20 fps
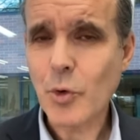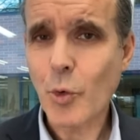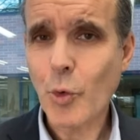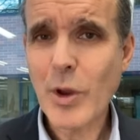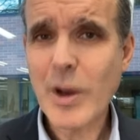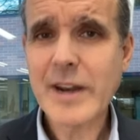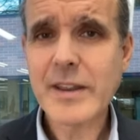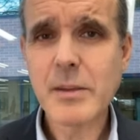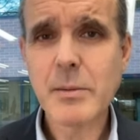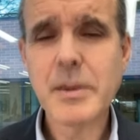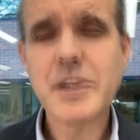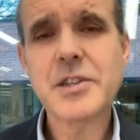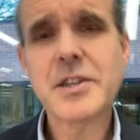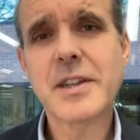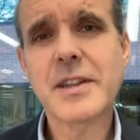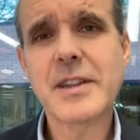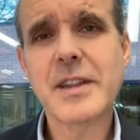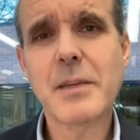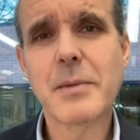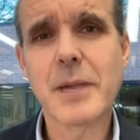We are
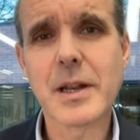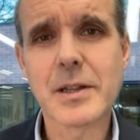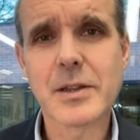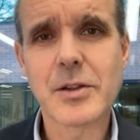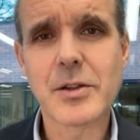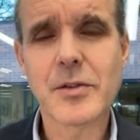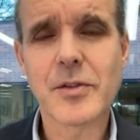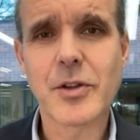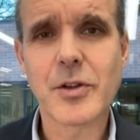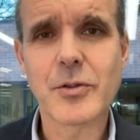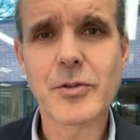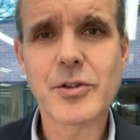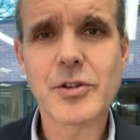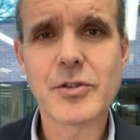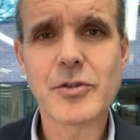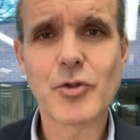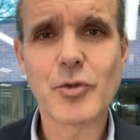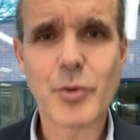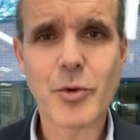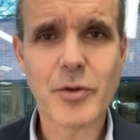diminishing the ability of the
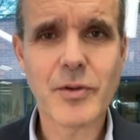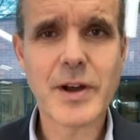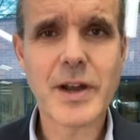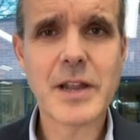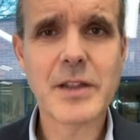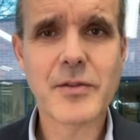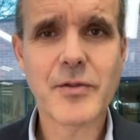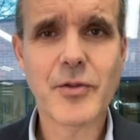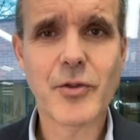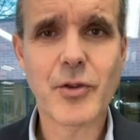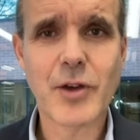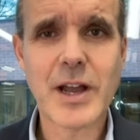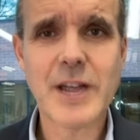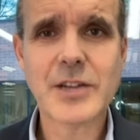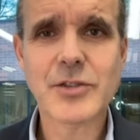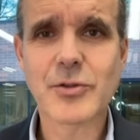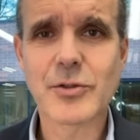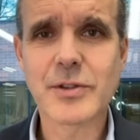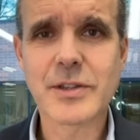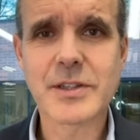ocean to provide for
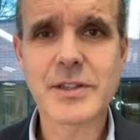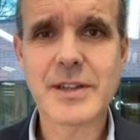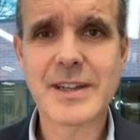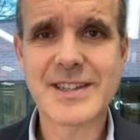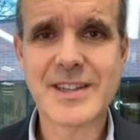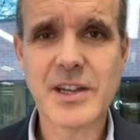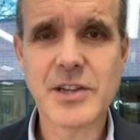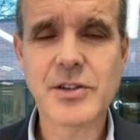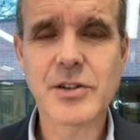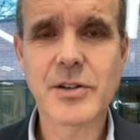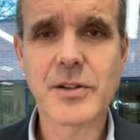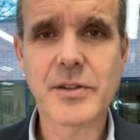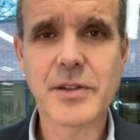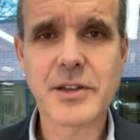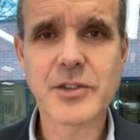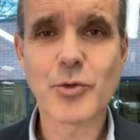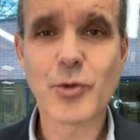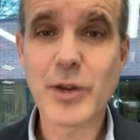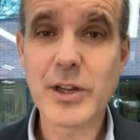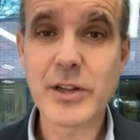us all these essential
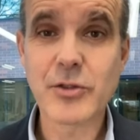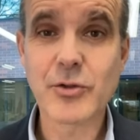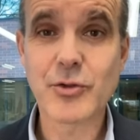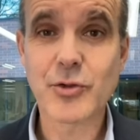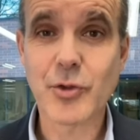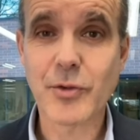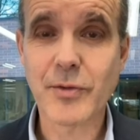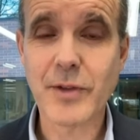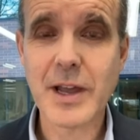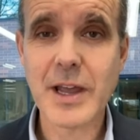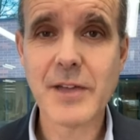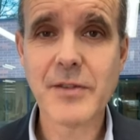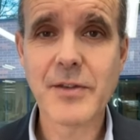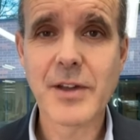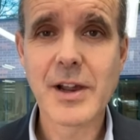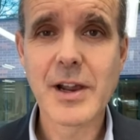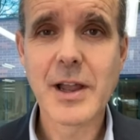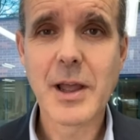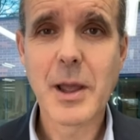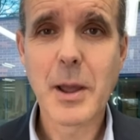things we need to survive.
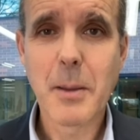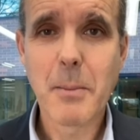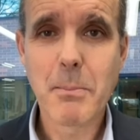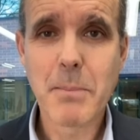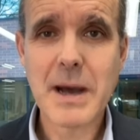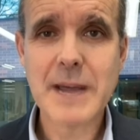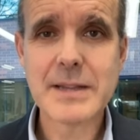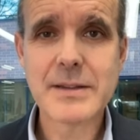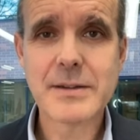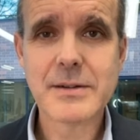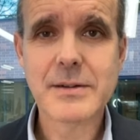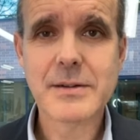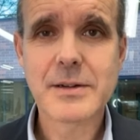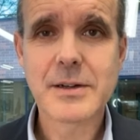But